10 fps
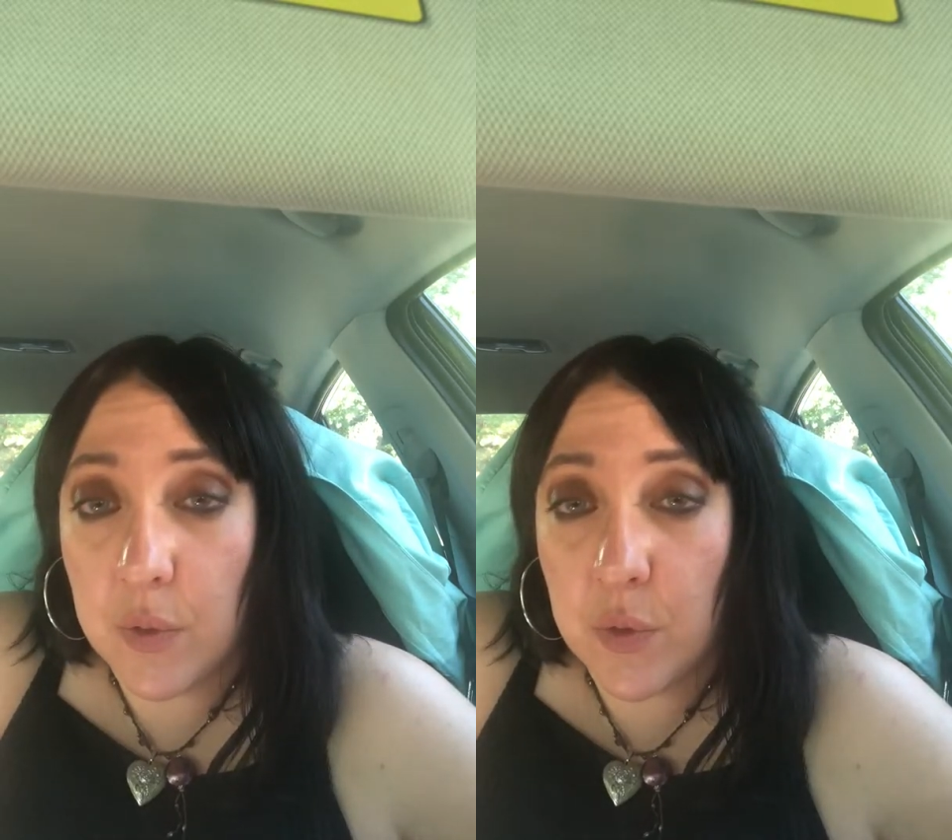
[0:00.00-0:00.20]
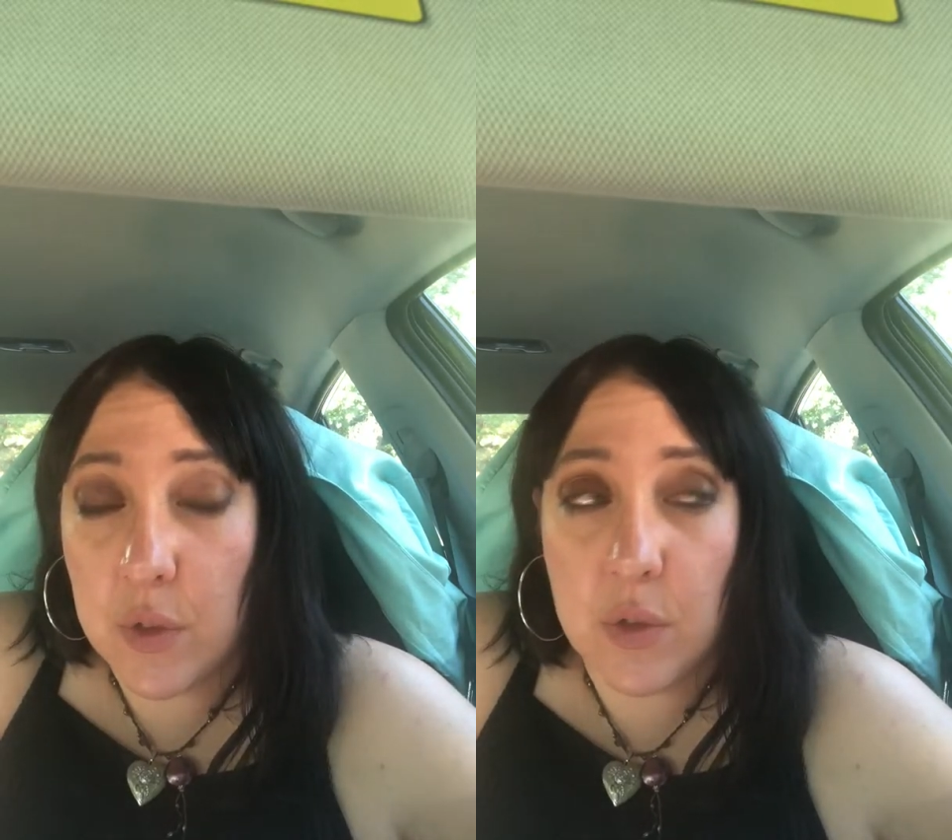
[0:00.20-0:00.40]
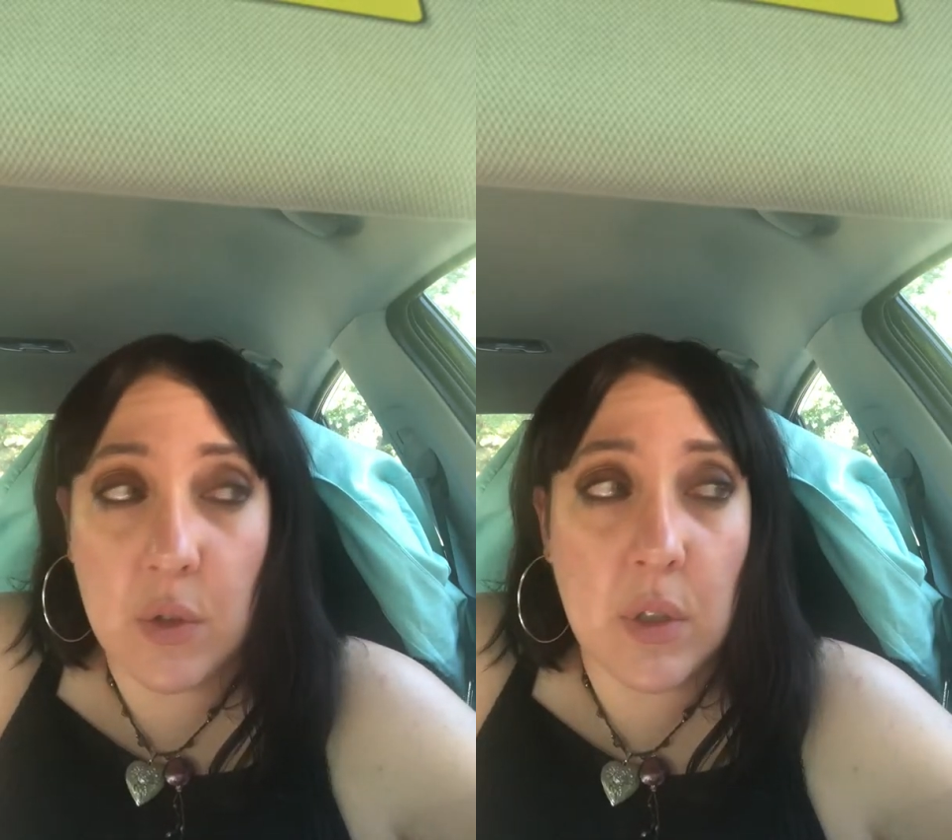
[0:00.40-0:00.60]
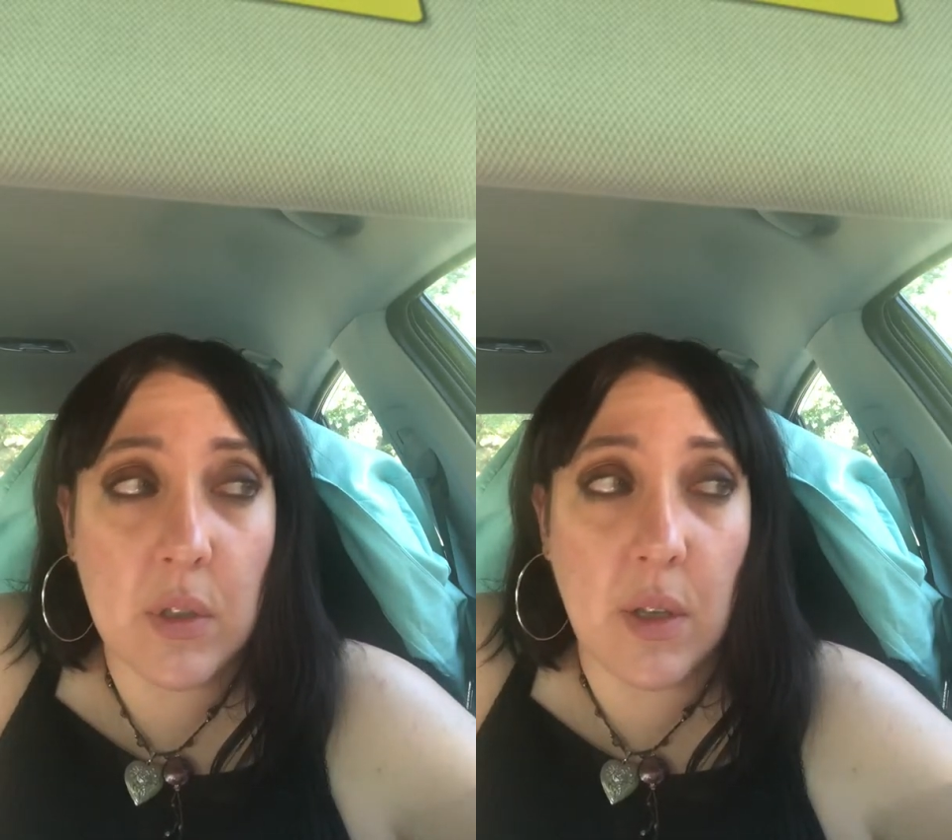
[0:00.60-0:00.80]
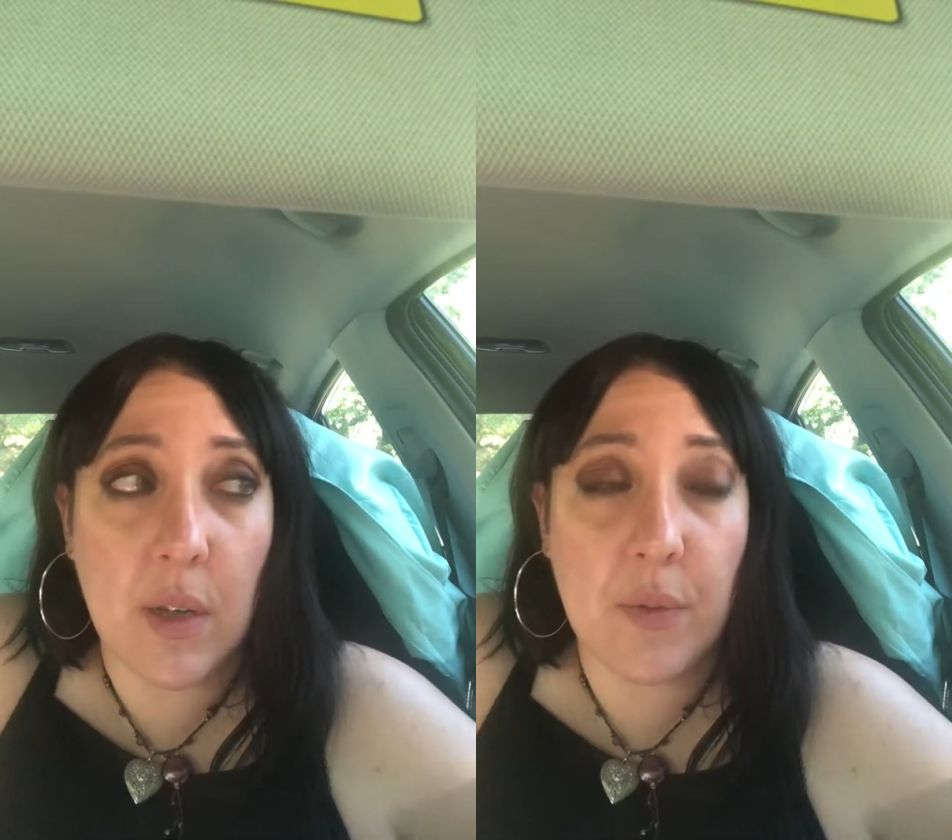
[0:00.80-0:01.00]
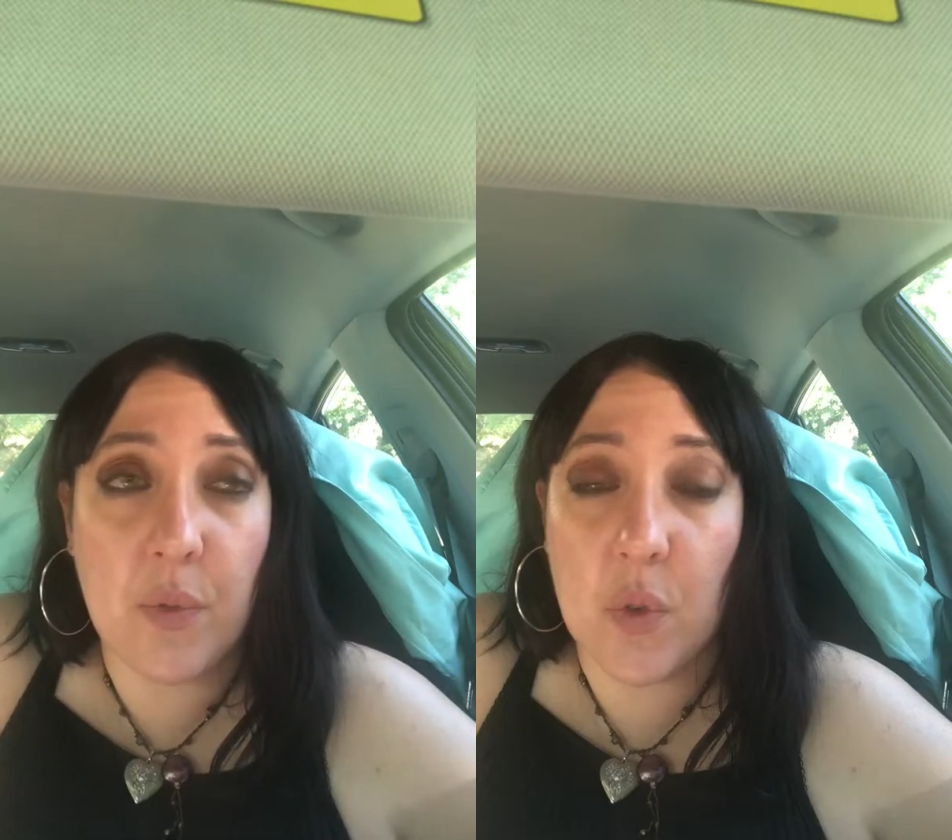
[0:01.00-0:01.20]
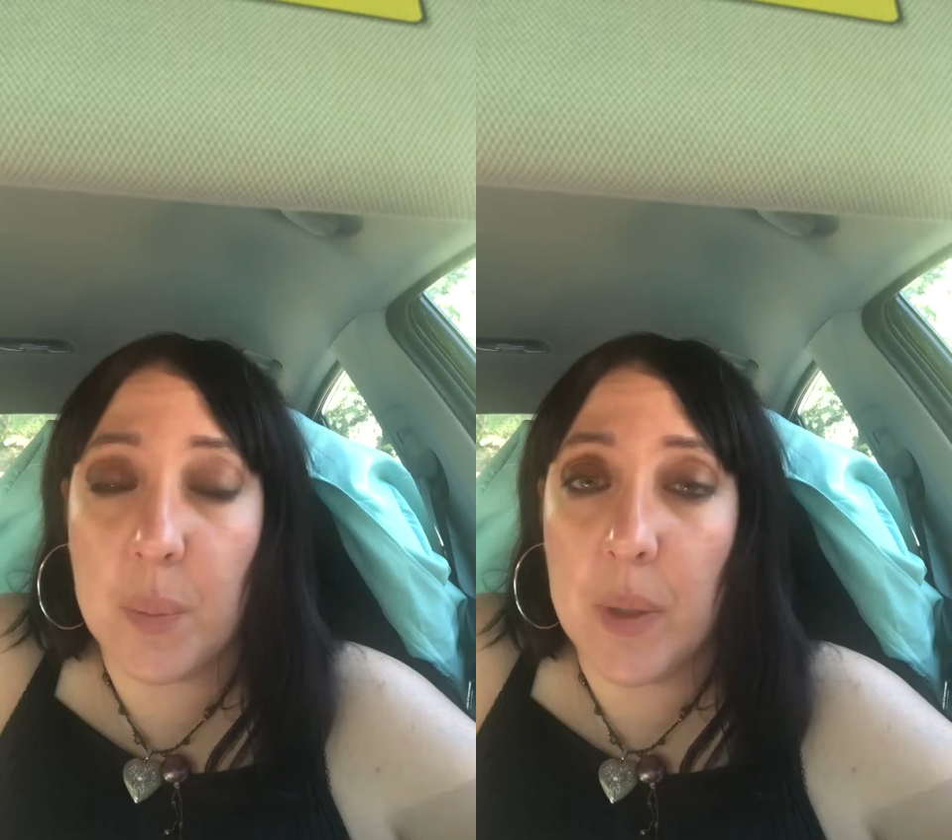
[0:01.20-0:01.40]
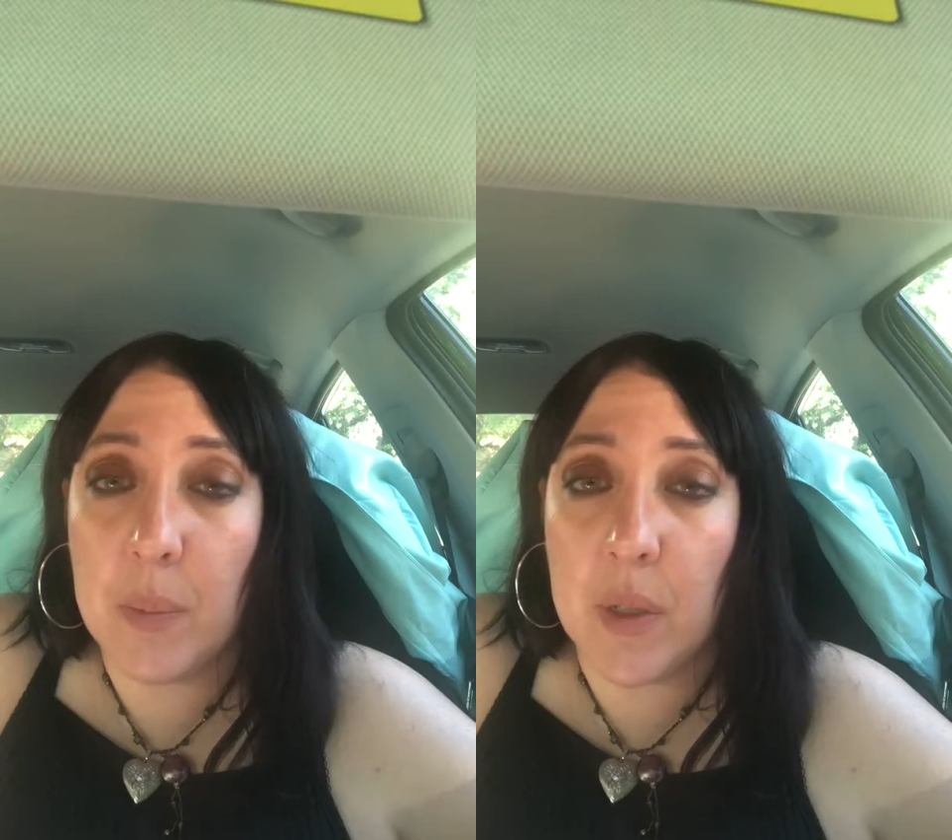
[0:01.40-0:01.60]
Of course, you need love for
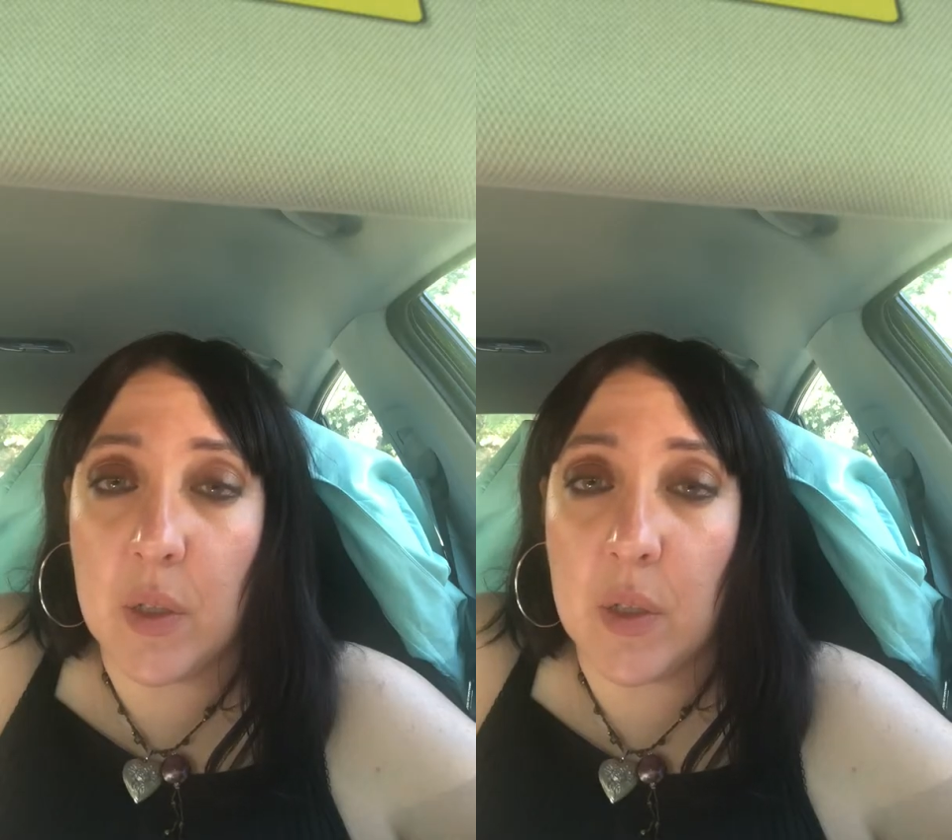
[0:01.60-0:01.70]
people.